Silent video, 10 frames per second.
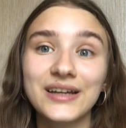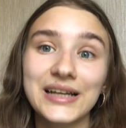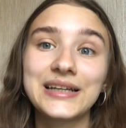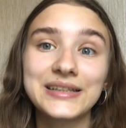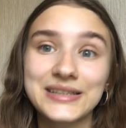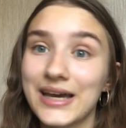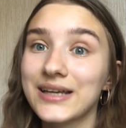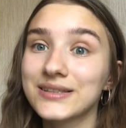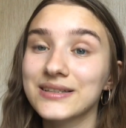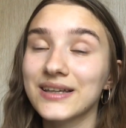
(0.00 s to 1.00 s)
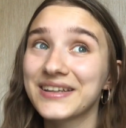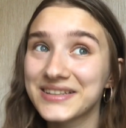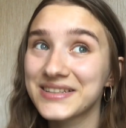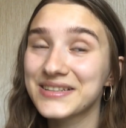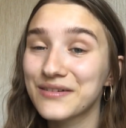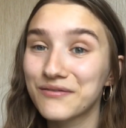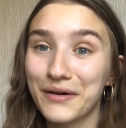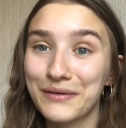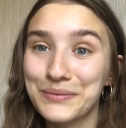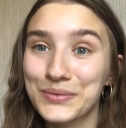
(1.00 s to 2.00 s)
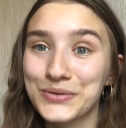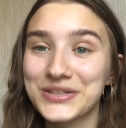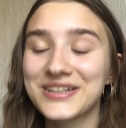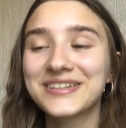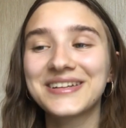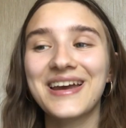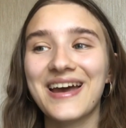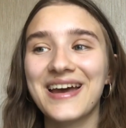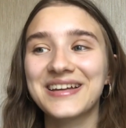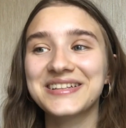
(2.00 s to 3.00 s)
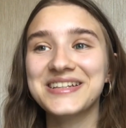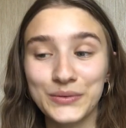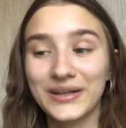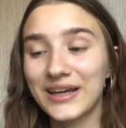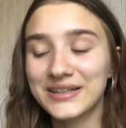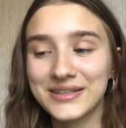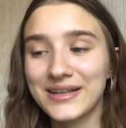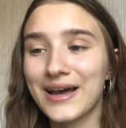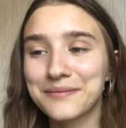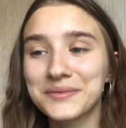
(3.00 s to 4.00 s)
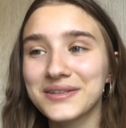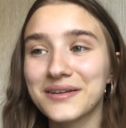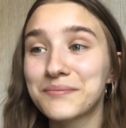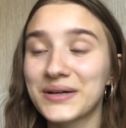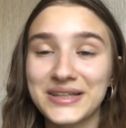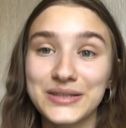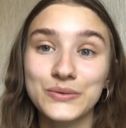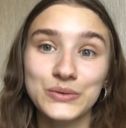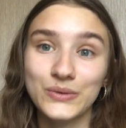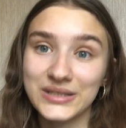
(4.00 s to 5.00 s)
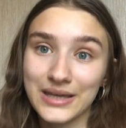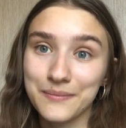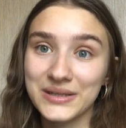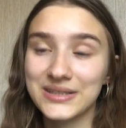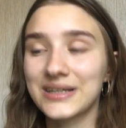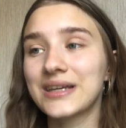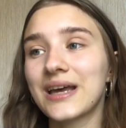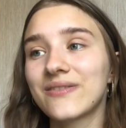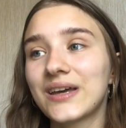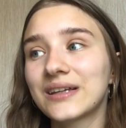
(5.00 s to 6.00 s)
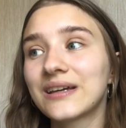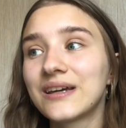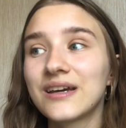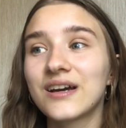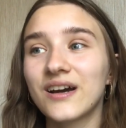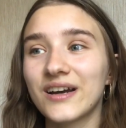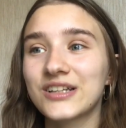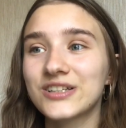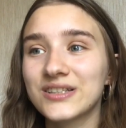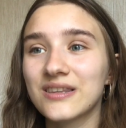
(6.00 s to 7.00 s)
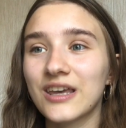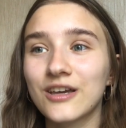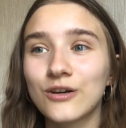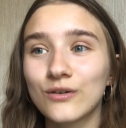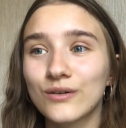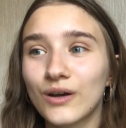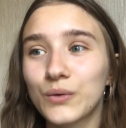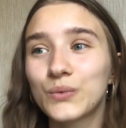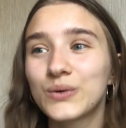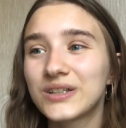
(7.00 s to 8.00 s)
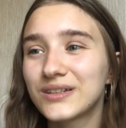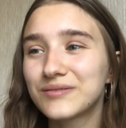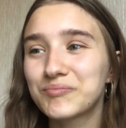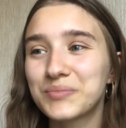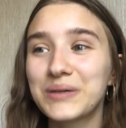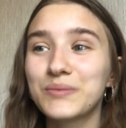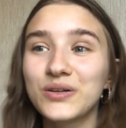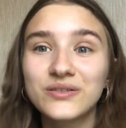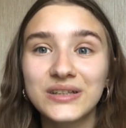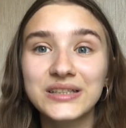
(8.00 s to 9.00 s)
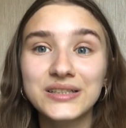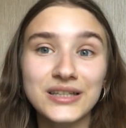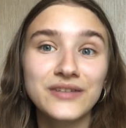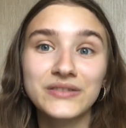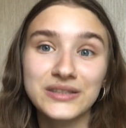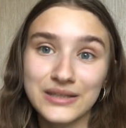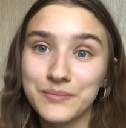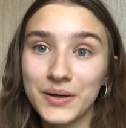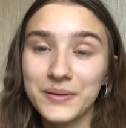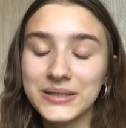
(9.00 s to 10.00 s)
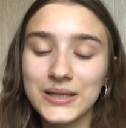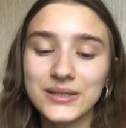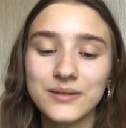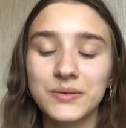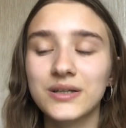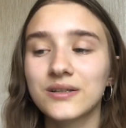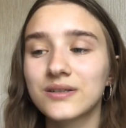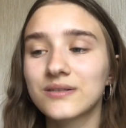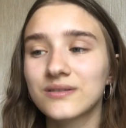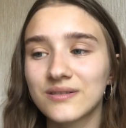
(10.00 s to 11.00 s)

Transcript: a clean desk is very important, and when I had exams, my desk would always get messy, and then I wouldn't be motivated to even sit by my desk because